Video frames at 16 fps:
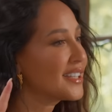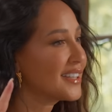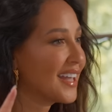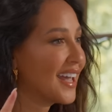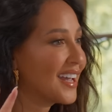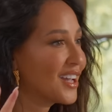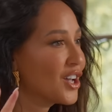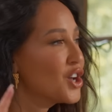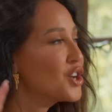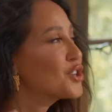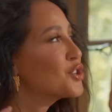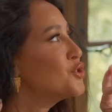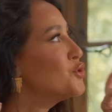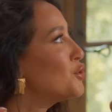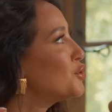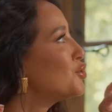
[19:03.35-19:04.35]
the thing.
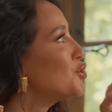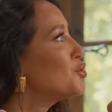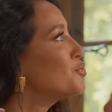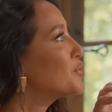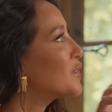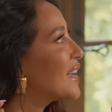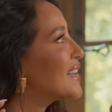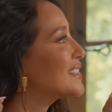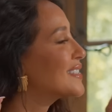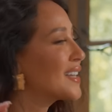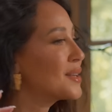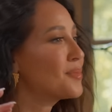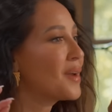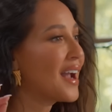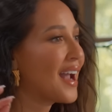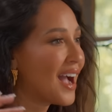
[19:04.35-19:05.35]
YouTube plays
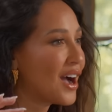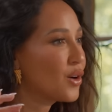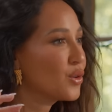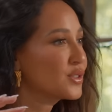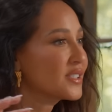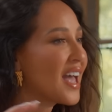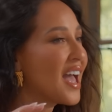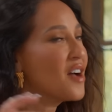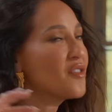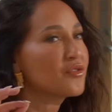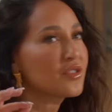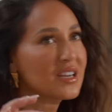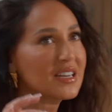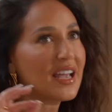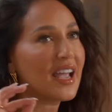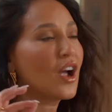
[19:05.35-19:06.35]
in my house
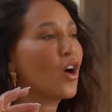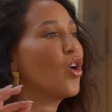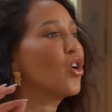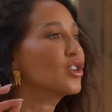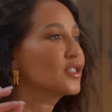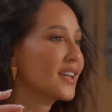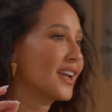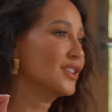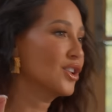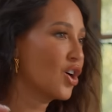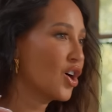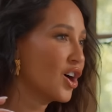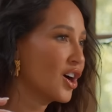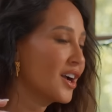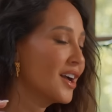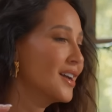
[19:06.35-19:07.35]
every day, all day
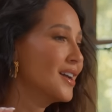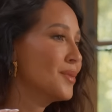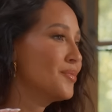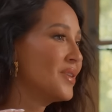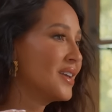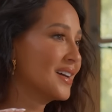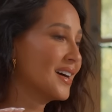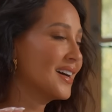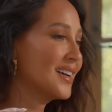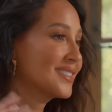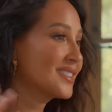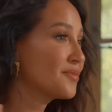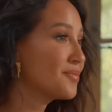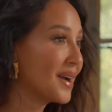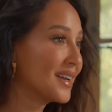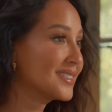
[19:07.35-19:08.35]
long because
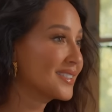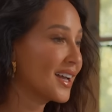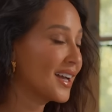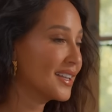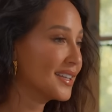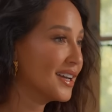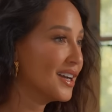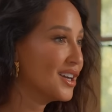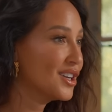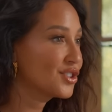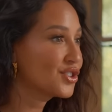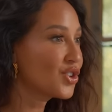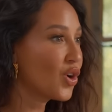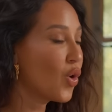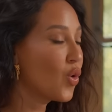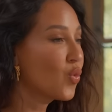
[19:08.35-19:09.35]
of my son.
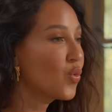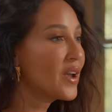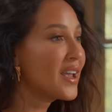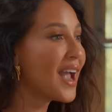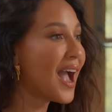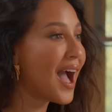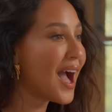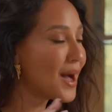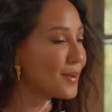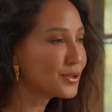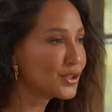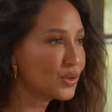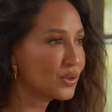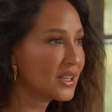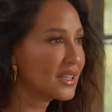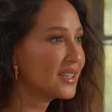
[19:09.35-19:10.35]
So we
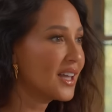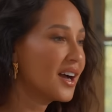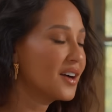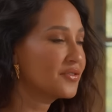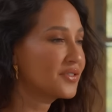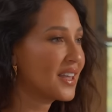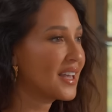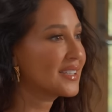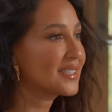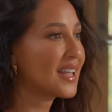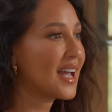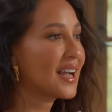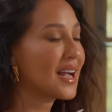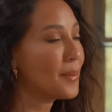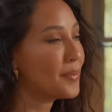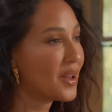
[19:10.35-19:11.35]
absolutely love things
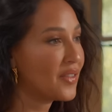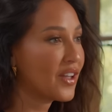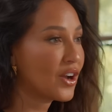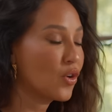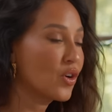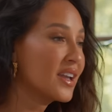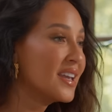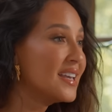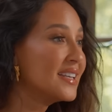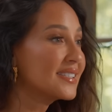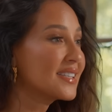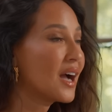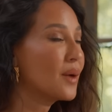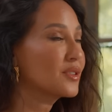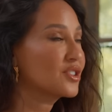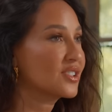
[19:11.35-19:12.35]
like Aprende con
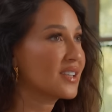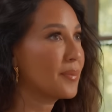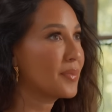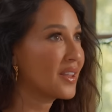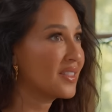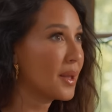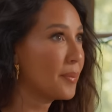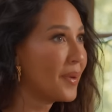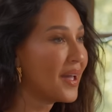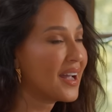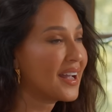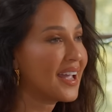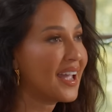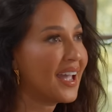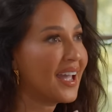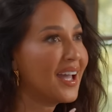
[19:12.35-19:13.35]
Isa, which is Aprende
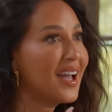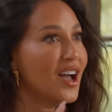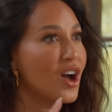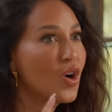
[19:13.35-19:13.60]
Peque.